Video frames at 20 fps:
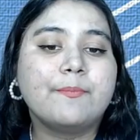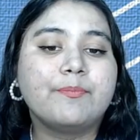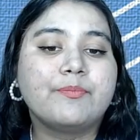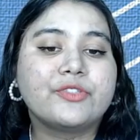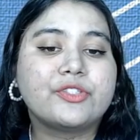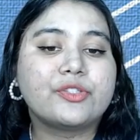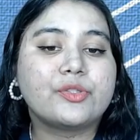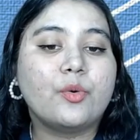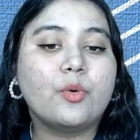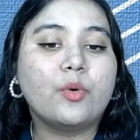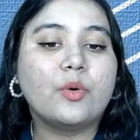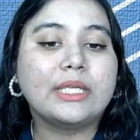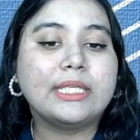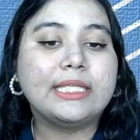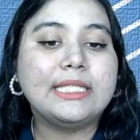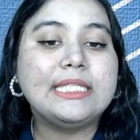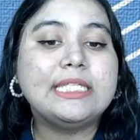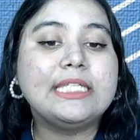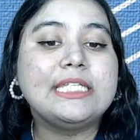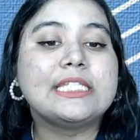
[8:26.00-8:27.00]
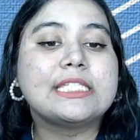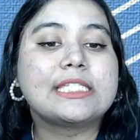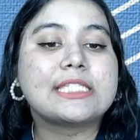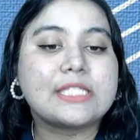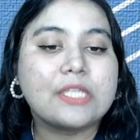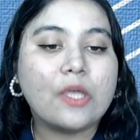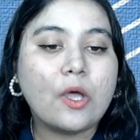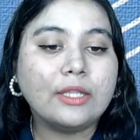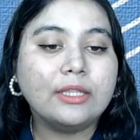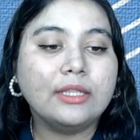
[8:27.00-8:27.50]
So e
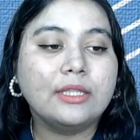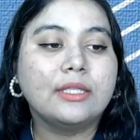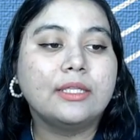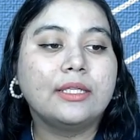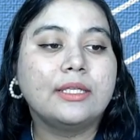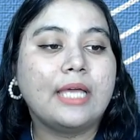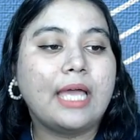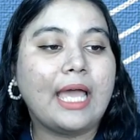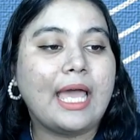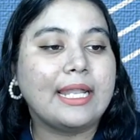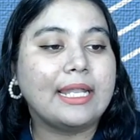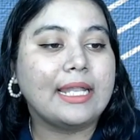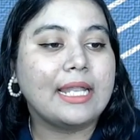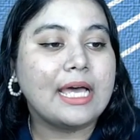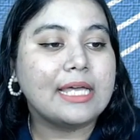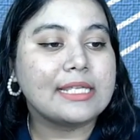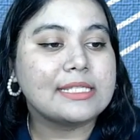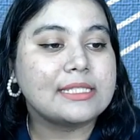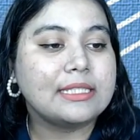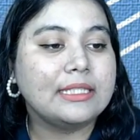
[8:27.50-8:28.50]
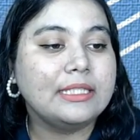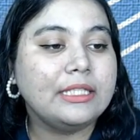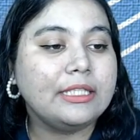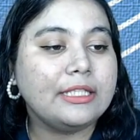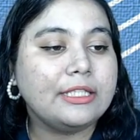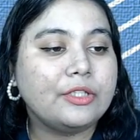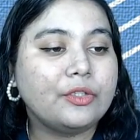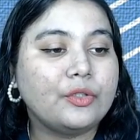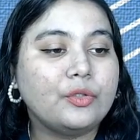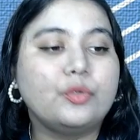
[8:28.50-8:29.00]
ton and
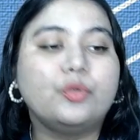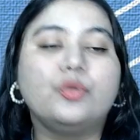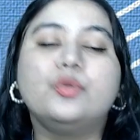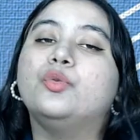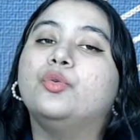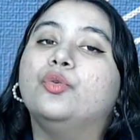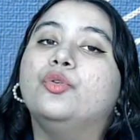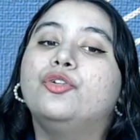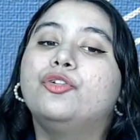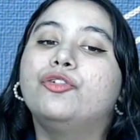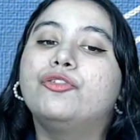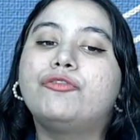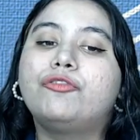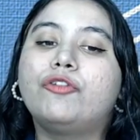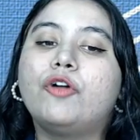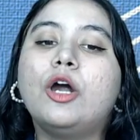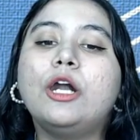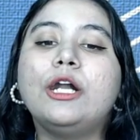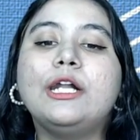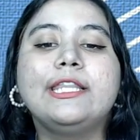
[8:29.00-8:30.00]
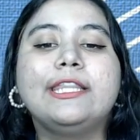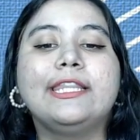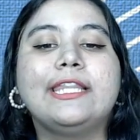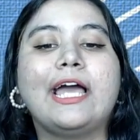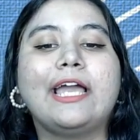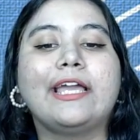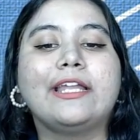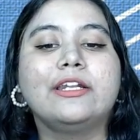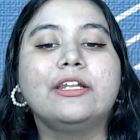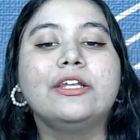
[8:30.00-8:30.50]
lastly gu for
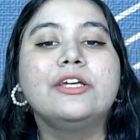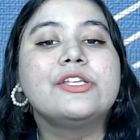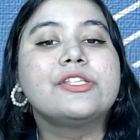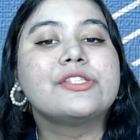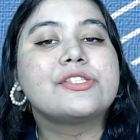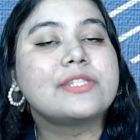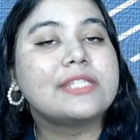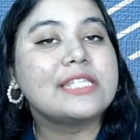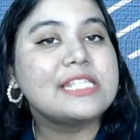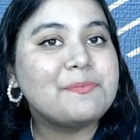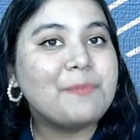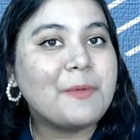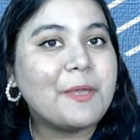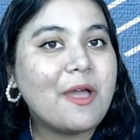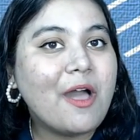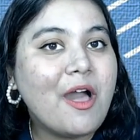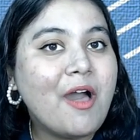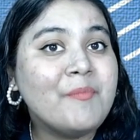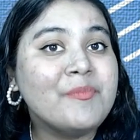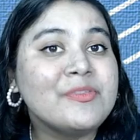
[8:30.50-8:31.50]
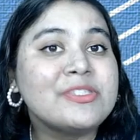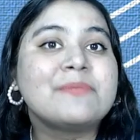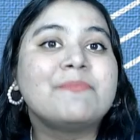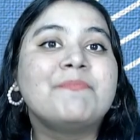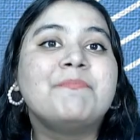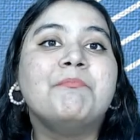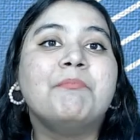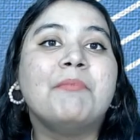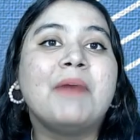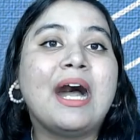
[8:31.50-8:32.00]
9. This becomes
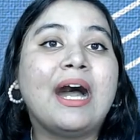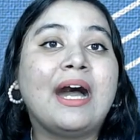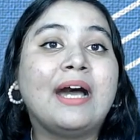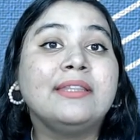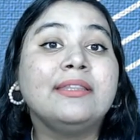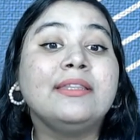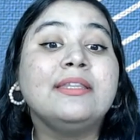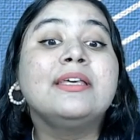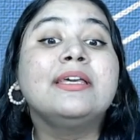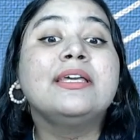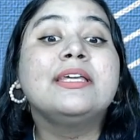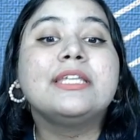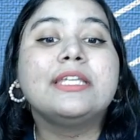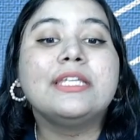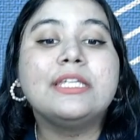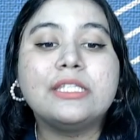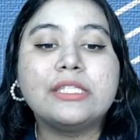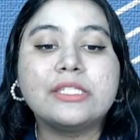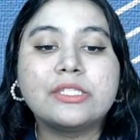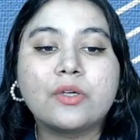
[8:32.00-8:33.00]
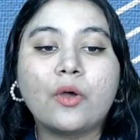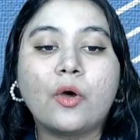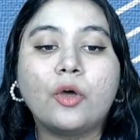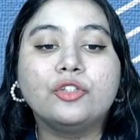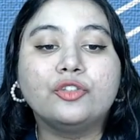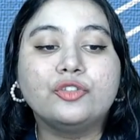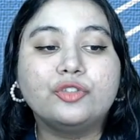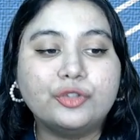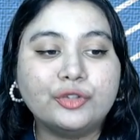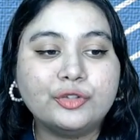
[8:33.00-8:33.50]
man e
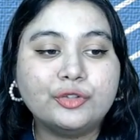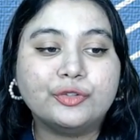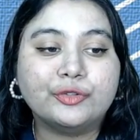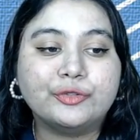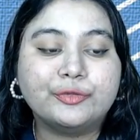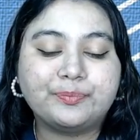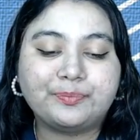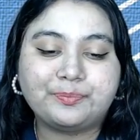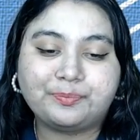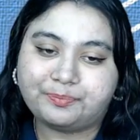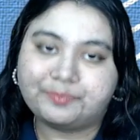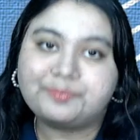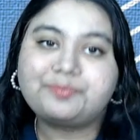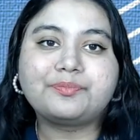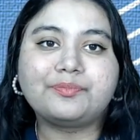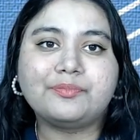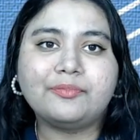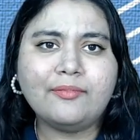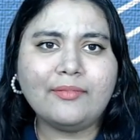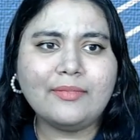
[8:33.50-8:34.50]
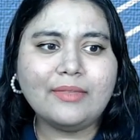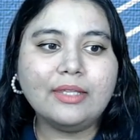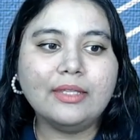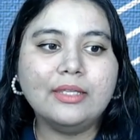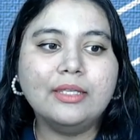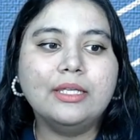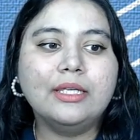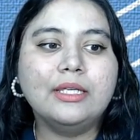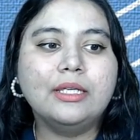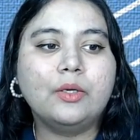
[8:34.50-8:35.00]
ton gu.
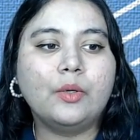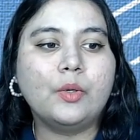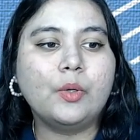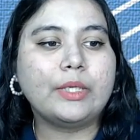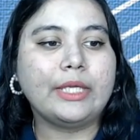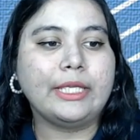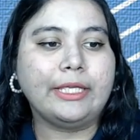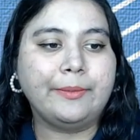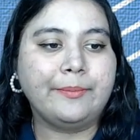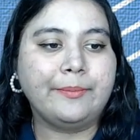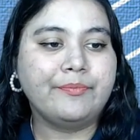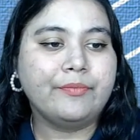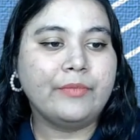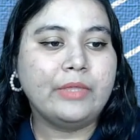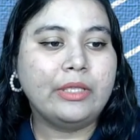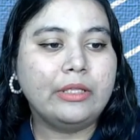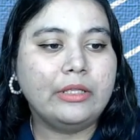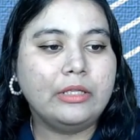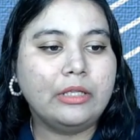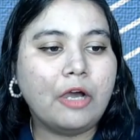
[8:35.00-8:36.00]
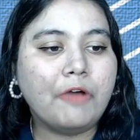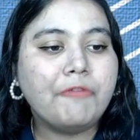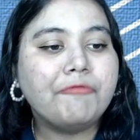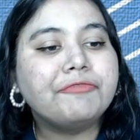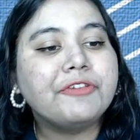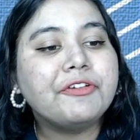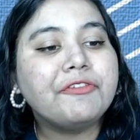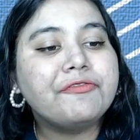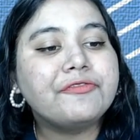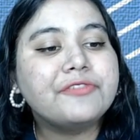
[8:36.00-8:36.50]
Okay. Now
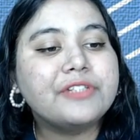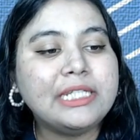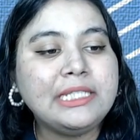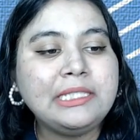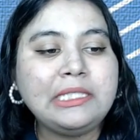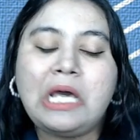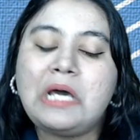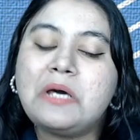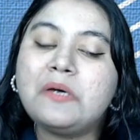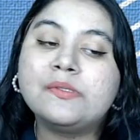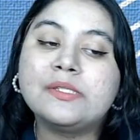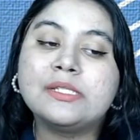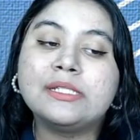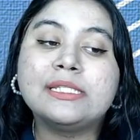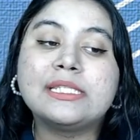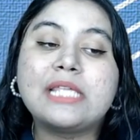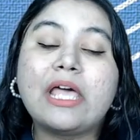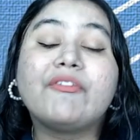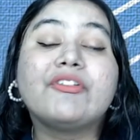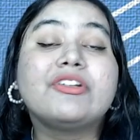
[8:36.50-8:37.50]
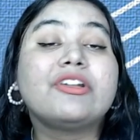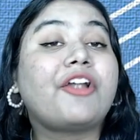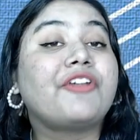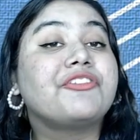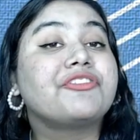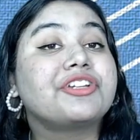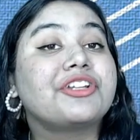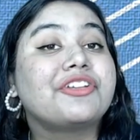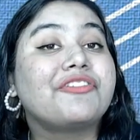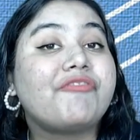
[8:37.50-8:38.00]

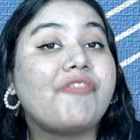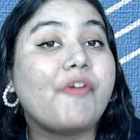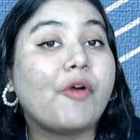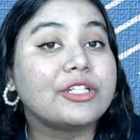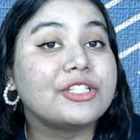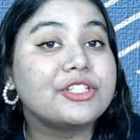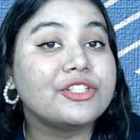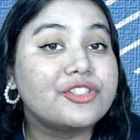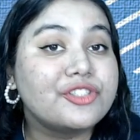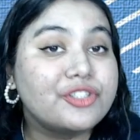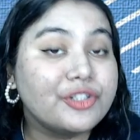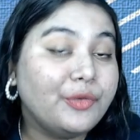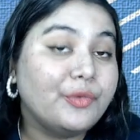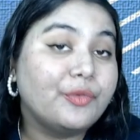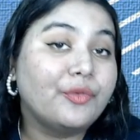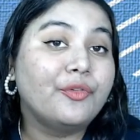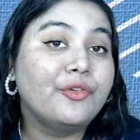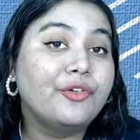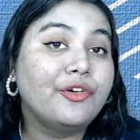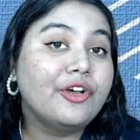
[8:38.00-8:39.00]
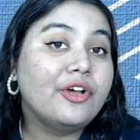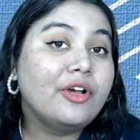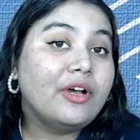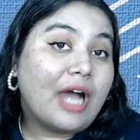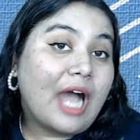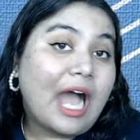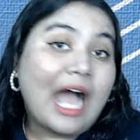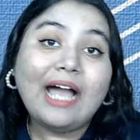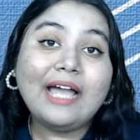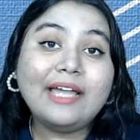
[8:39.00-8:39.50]
50,742.
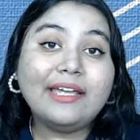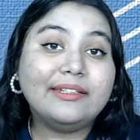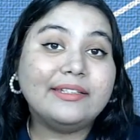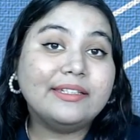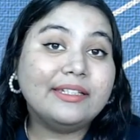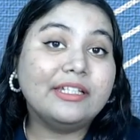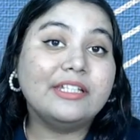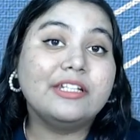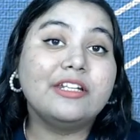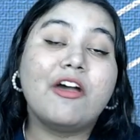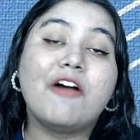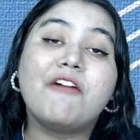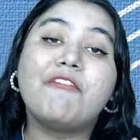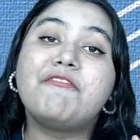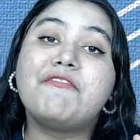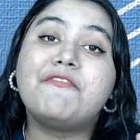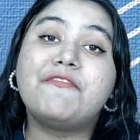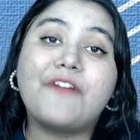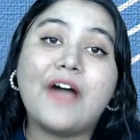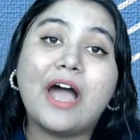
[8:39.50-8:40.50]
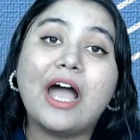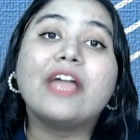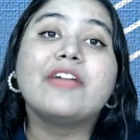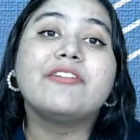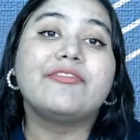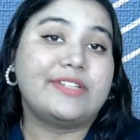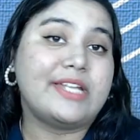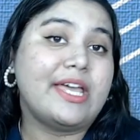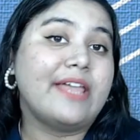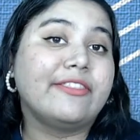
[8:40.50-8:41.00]
I need 5
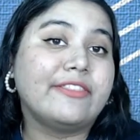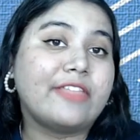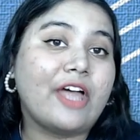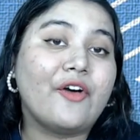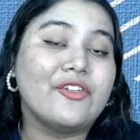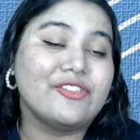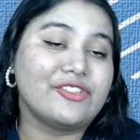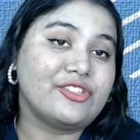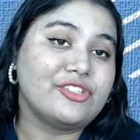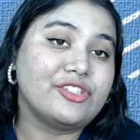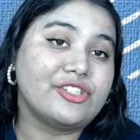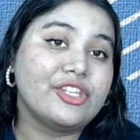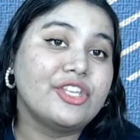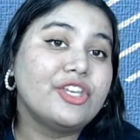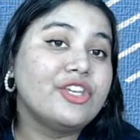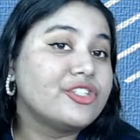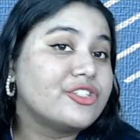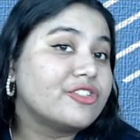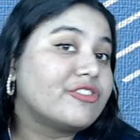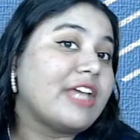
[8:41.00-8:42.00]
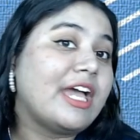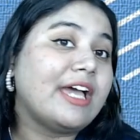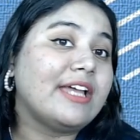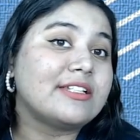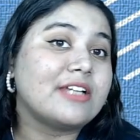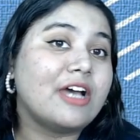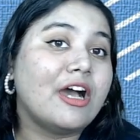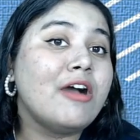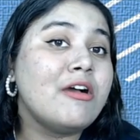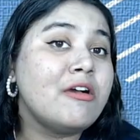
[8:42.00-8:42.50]
10,000s to get
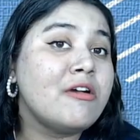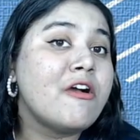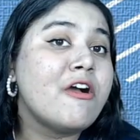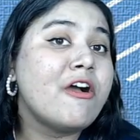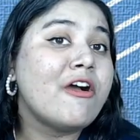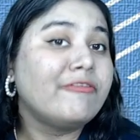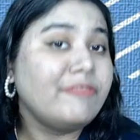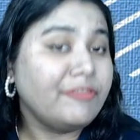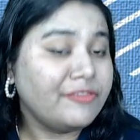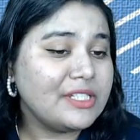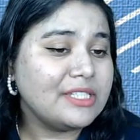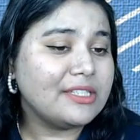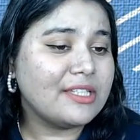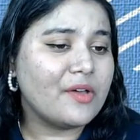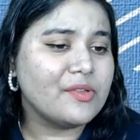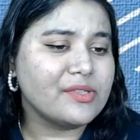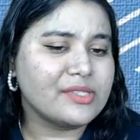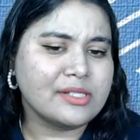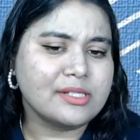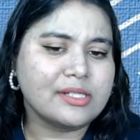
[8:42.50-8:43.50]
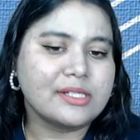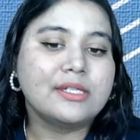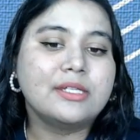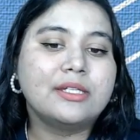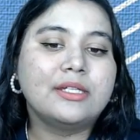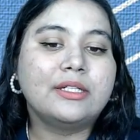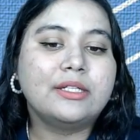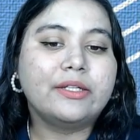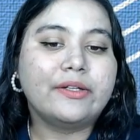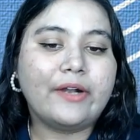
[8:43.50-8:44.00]
a 50,000.
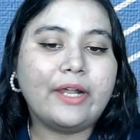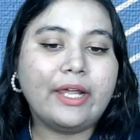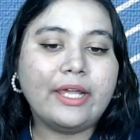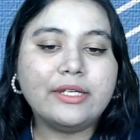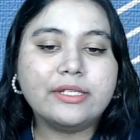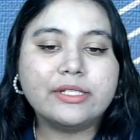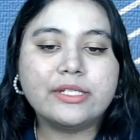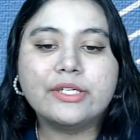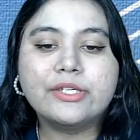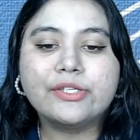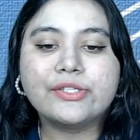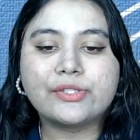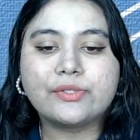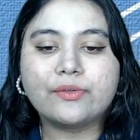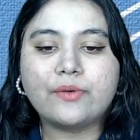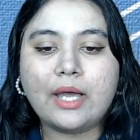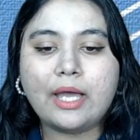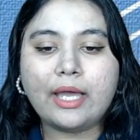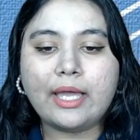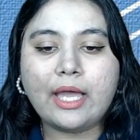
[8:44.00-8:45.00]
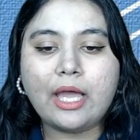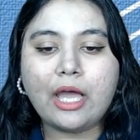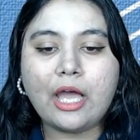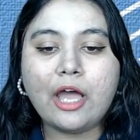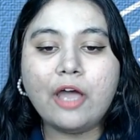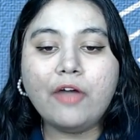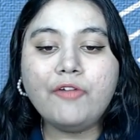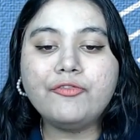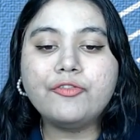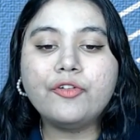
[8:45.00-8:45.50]
Right? So I
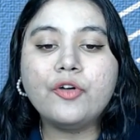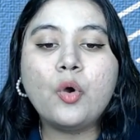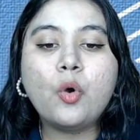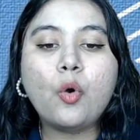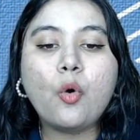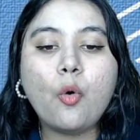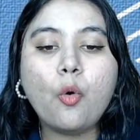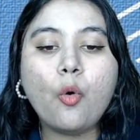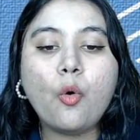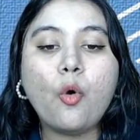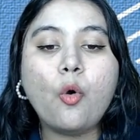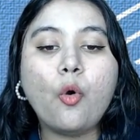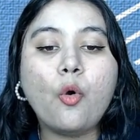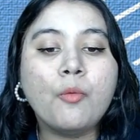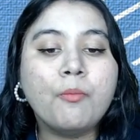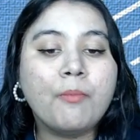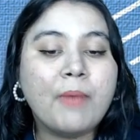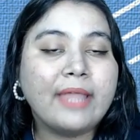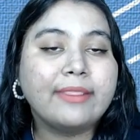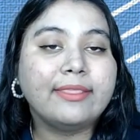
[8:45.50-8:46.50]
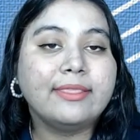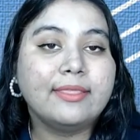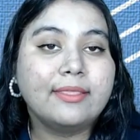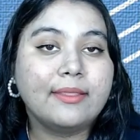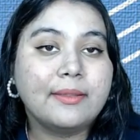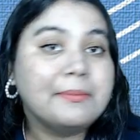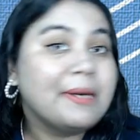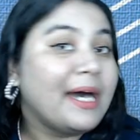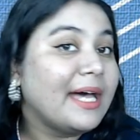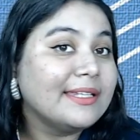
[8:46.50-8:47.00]
have O
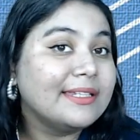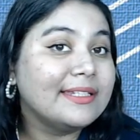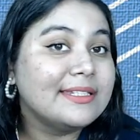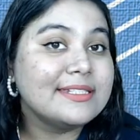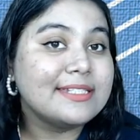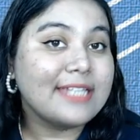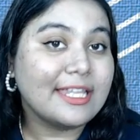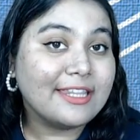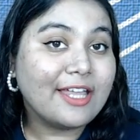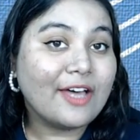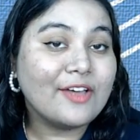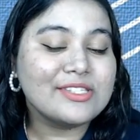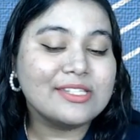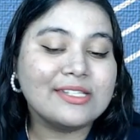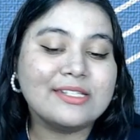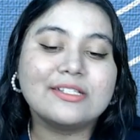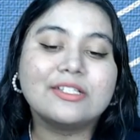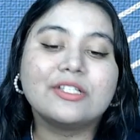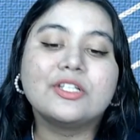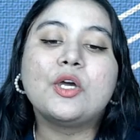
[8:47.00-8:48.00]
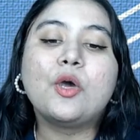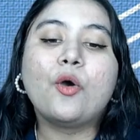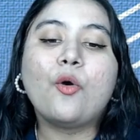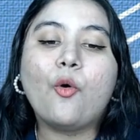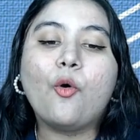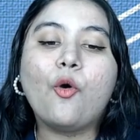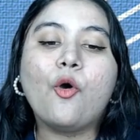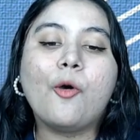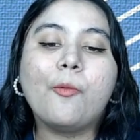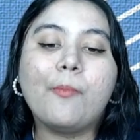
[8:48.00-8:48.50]
man 10,000.
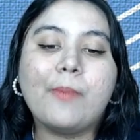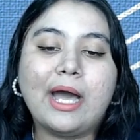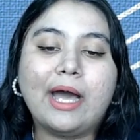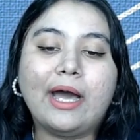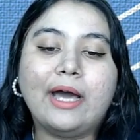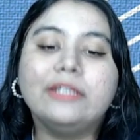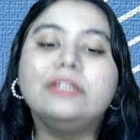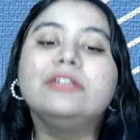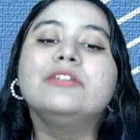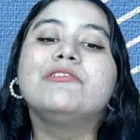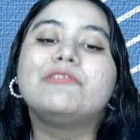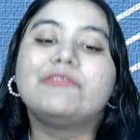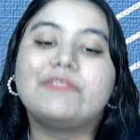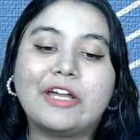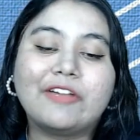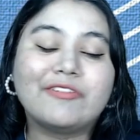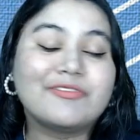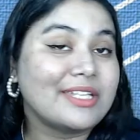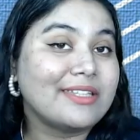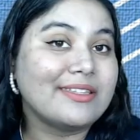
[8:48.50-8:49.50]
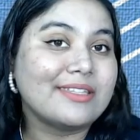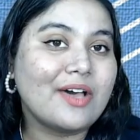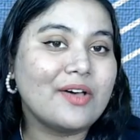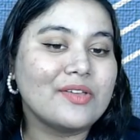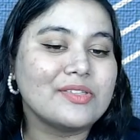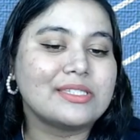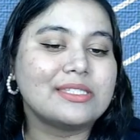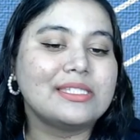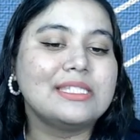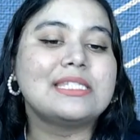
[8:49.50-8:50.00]
O man 5
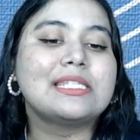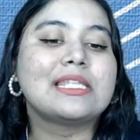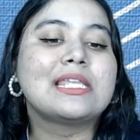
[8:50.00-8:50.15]
10,000s.